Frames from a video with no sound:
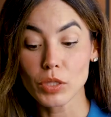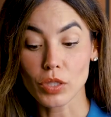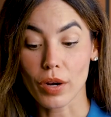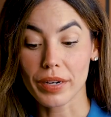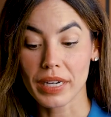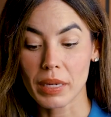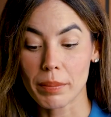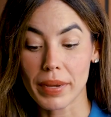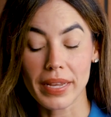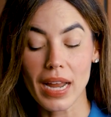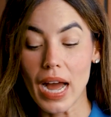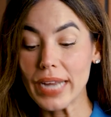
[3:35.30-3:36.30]
I'm sorry,
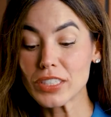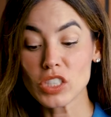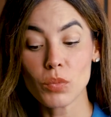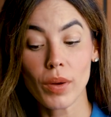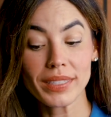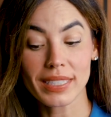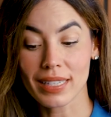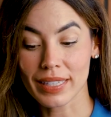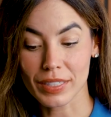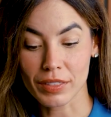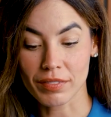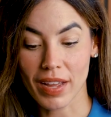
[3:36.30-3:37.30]
but I just want to
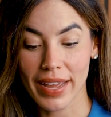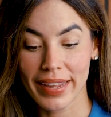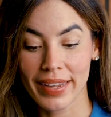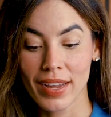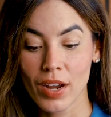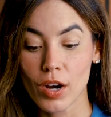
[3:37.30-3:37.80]
clarify.